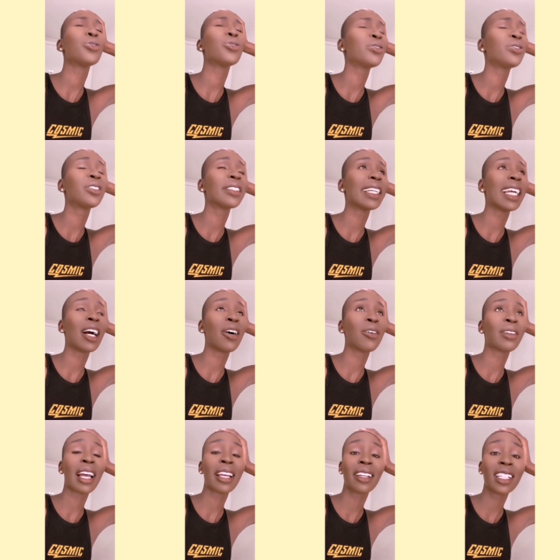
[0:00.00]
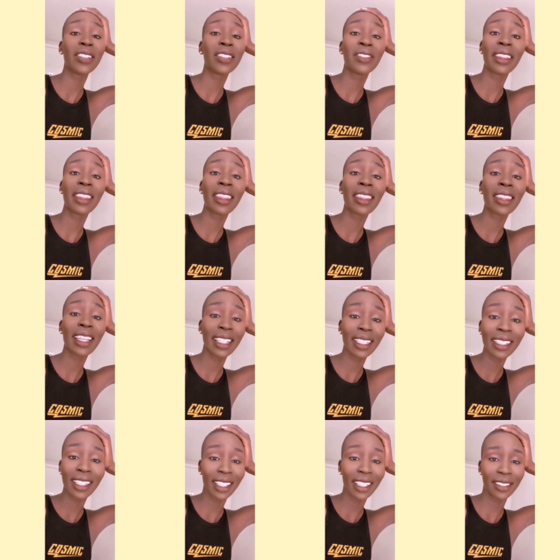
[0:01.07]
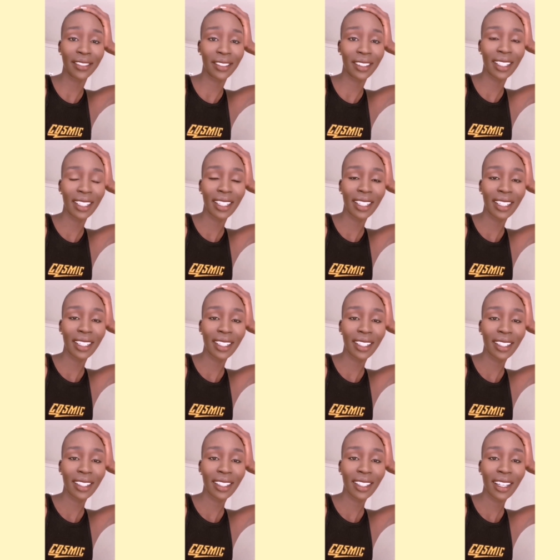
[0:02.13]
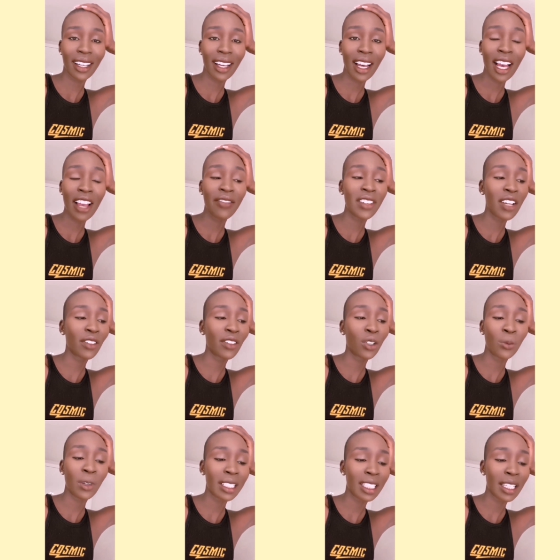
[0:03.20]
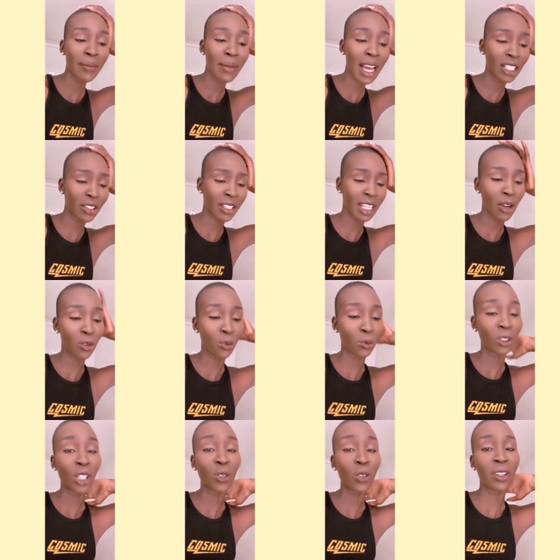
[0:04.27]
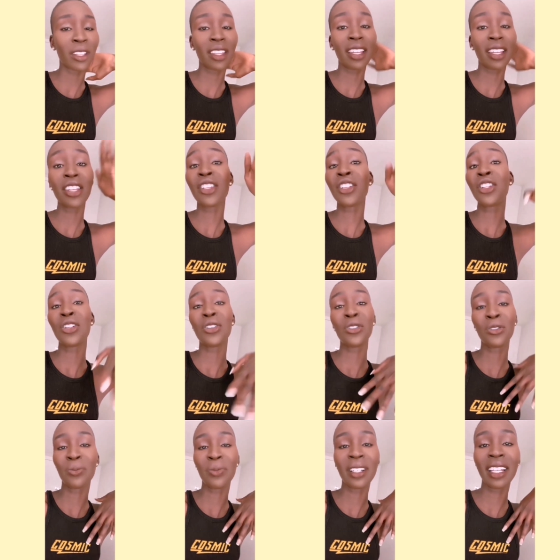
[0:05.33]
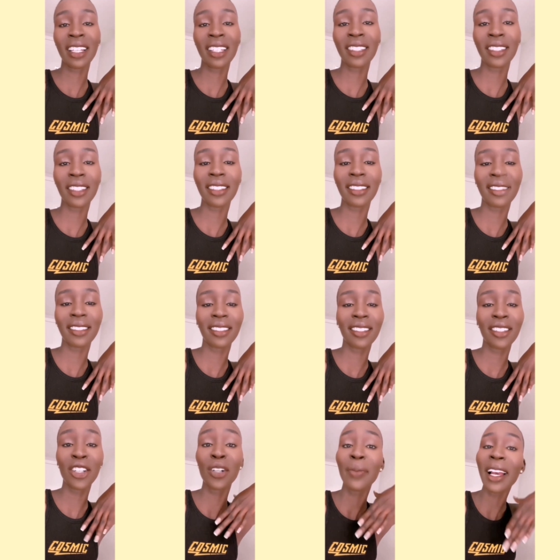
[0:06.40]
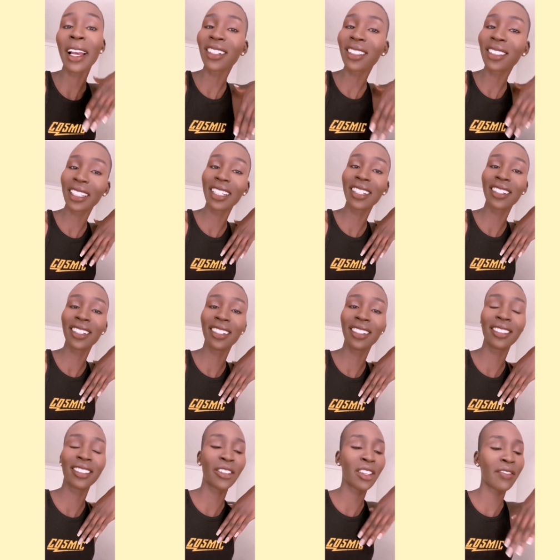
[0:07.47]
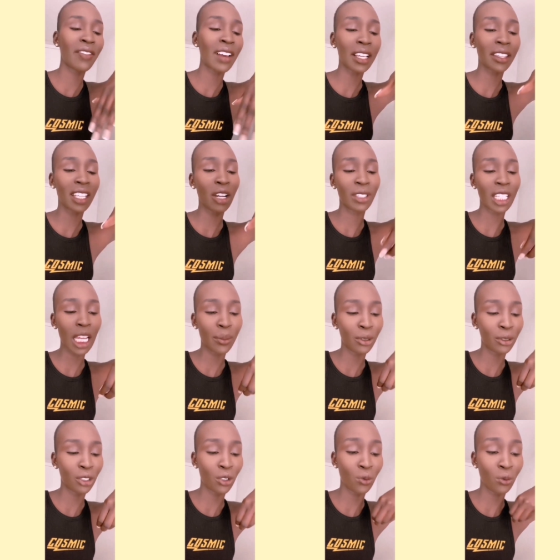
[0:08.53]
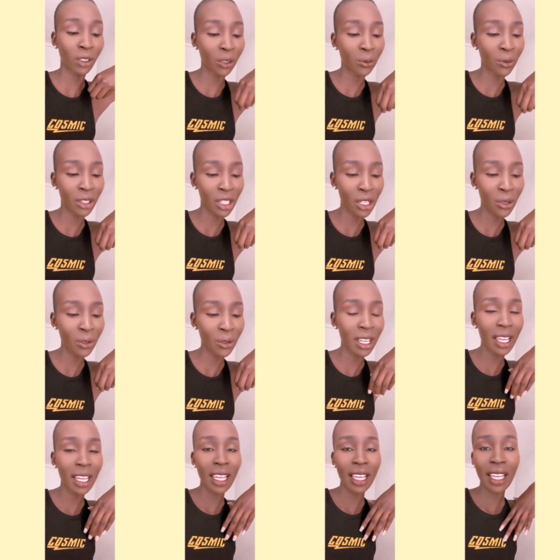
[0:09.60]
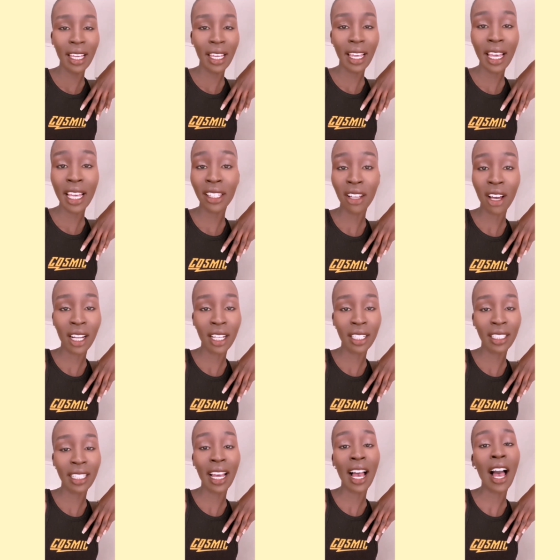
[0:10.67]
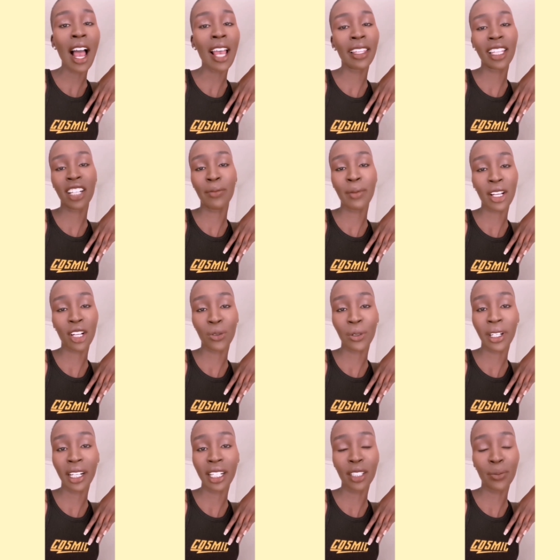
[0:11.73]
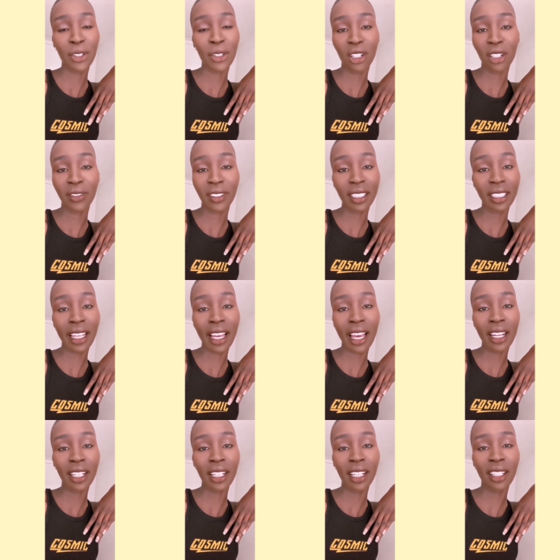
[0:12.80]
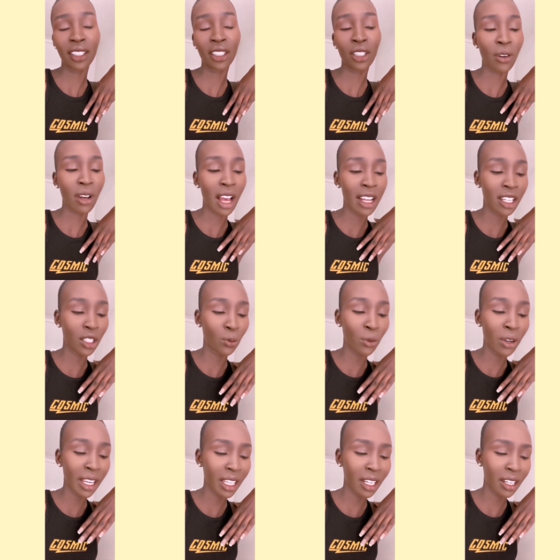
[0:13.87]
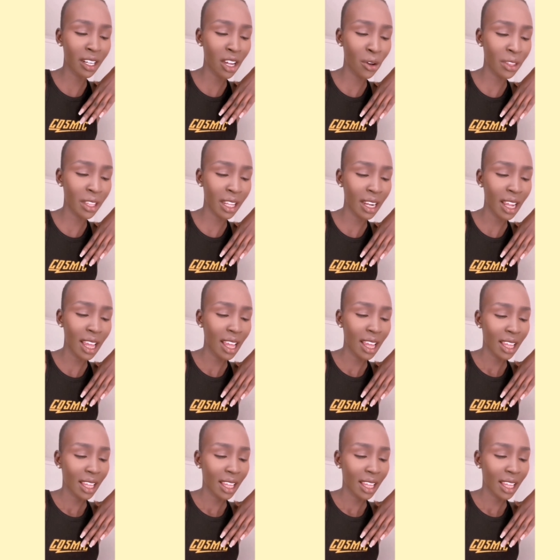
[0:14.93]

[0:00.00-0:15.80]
beautiful gown I could even think of. I've never once imagined that I would work with you because you're Michael Cinco. So the fact that I was able to work with you is honestly a highlight of my career as Miss Universe Canada. So I just want you to know that